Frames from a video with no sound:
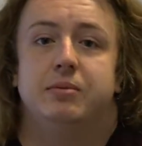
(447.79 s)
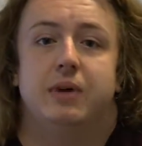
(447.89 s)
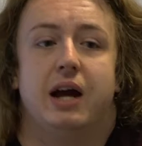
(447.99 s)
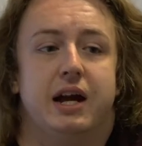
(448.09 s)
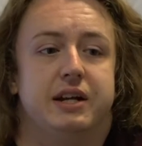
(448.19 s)

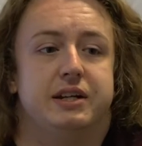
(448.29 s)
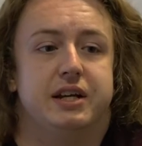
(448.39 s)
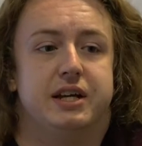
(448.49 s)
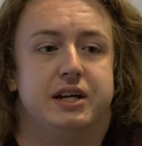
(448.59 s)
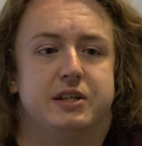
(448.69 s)
and
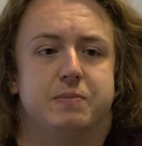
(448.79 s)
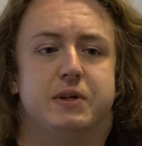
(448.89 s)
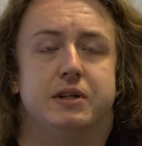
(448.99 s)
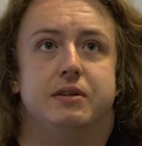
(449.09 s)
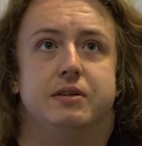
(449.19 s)
it's
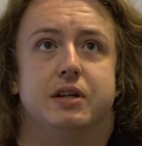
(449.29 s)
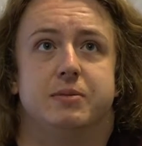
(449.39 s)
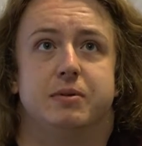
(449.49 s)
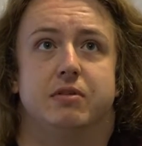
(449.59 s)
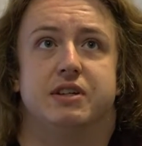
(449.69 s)
been
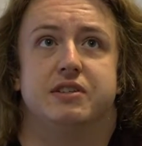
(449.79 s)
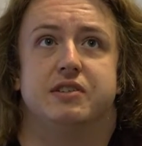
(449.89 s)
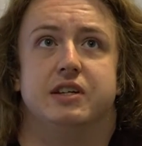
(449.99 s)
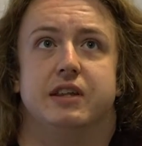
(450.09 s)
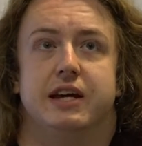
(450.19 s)
great to
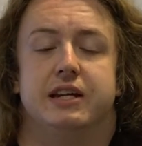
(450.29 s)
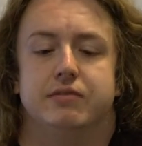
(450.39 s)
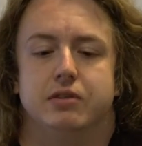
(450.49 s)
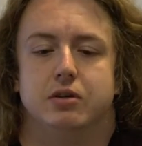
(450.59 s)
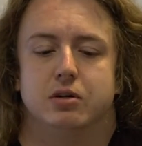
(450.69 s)
see that
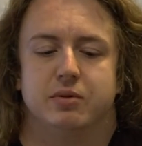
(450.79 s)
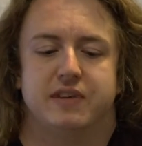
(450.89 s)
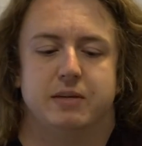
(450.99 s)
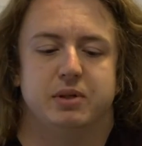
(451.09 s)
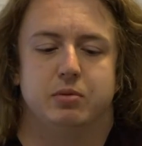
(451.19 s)
even though we've
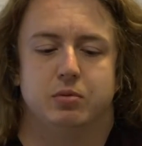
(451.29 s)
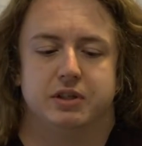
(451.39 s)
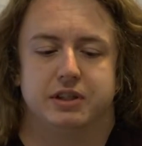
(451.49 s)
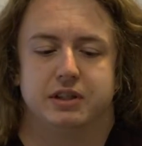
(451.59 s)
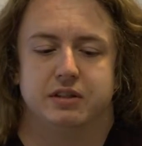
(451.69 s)
had people
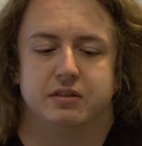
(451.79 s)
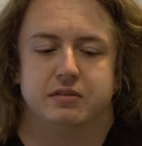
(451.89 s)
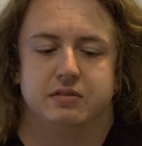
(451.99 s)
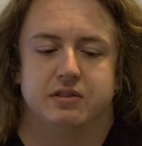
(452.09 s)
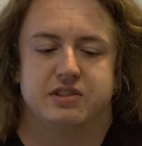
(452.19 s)
working
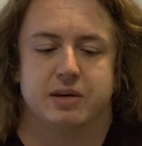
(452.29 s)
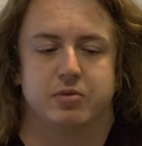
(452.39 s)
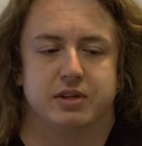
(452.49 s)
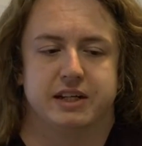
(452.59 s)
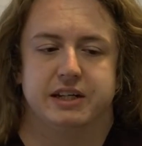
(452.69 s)

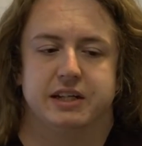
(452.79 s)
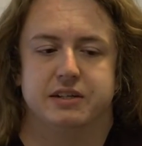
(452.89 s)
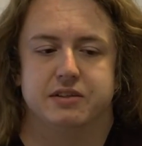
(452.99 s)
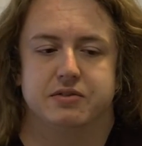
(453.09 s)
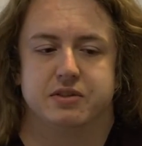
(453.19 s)
separately
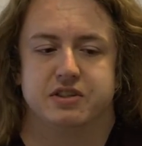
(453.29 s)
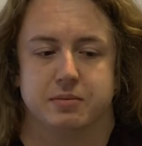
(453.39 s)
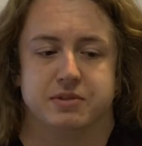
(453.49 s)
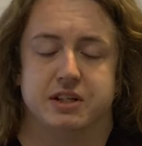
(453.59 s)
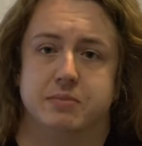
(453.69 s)
in sort of
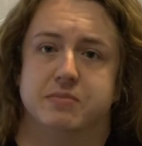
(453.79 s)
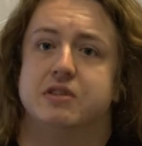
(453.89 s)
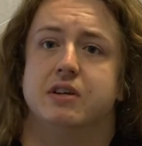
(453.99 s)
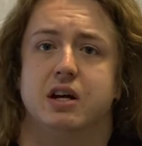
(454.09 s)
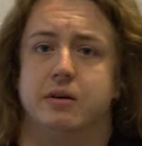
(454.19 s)
sub
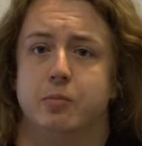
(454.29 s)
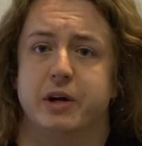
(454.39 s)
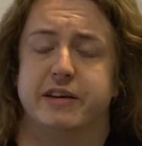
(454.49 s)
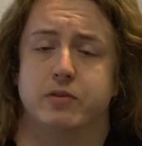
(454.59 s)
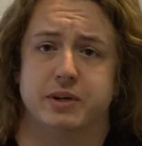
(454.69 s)
teams,
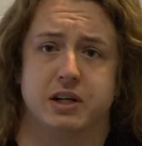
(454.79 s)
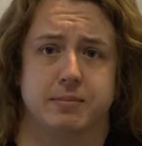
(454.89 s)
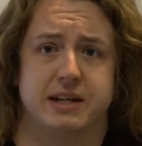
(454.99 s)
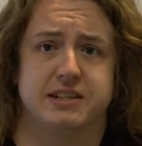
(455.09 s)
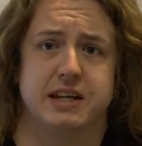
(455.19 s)
whenever we come
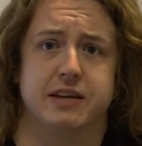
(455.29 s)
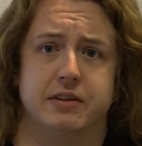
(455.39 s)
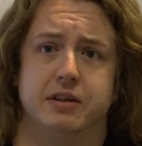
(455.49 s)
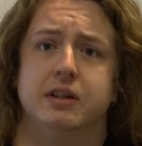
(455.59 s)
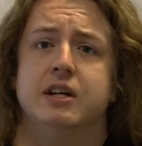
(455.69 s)
back
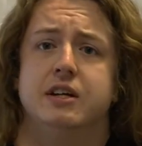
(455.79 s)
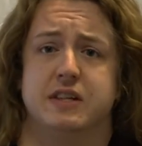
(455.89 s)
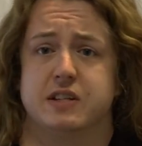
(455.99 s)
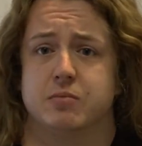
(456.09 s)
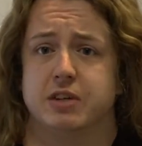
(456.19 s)
together,
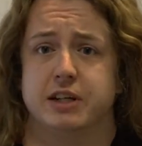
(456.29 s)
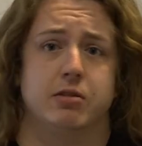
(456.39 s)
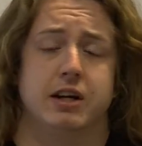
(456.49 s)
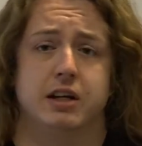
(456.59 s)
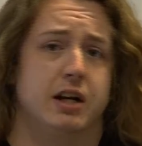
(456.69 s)
there's some really
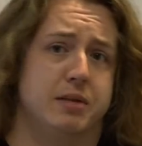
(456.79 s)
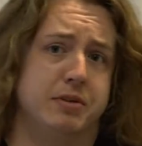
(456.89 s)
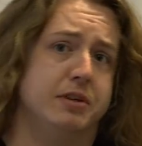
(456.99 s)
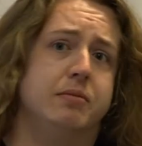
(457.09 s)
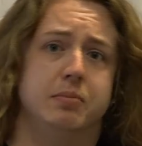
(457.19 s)
great
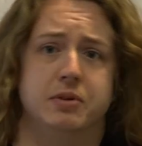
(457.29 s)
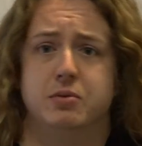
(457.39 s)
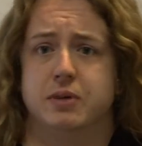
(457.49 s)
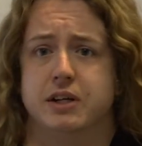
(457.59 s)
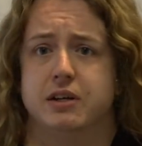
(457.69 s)
alignment
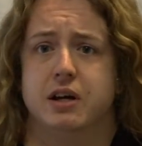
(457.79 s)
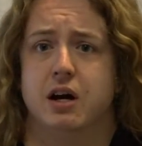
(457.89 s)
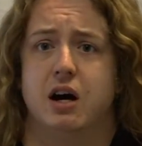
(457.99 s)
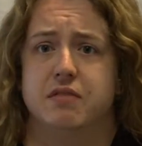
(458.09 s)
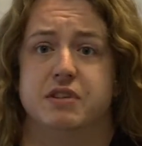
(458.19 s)
between
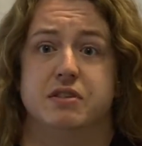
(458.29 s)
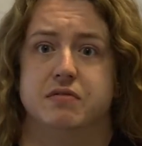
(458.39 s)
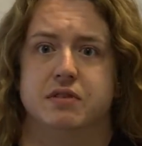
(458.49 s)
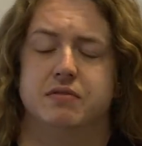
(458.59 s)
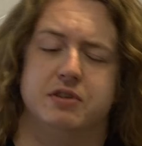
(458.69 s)
our vision
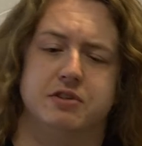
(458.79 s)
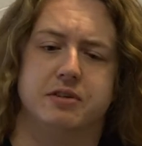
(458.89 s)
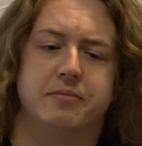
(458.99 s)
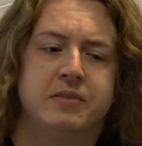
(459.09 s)
for the future.